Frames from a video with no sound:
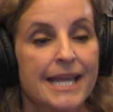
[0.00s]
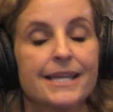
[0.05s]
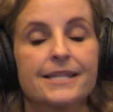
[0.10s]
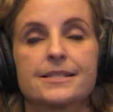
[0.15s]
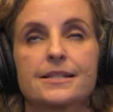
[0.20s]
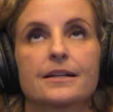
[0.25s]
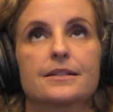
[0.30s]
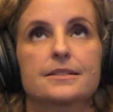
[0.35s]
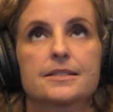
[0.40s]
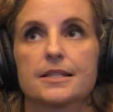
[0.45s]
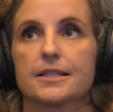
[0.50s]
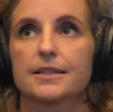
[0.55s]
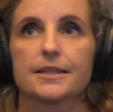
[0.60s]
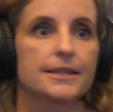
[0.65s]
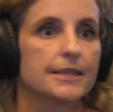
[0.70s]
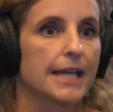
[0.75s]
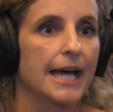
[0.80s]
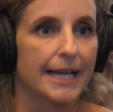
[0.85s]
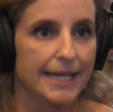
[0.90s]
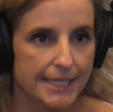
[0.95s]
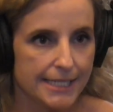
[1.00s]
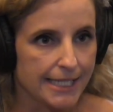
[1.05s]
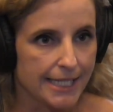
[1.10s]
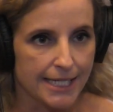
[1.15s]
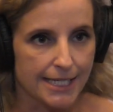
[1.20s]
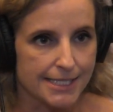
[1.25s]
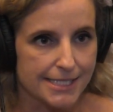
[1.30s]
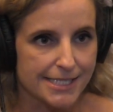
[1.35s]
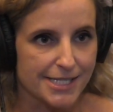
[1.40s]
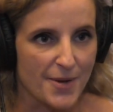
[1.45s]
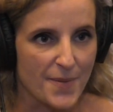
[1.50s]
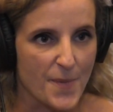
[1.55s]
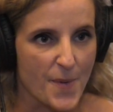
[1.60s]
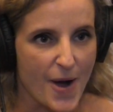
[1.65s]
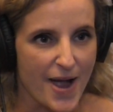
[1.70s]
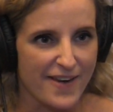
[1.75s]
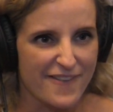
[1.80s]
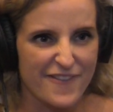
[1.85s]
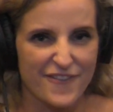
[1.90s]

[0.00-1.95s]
It's not delighting someone.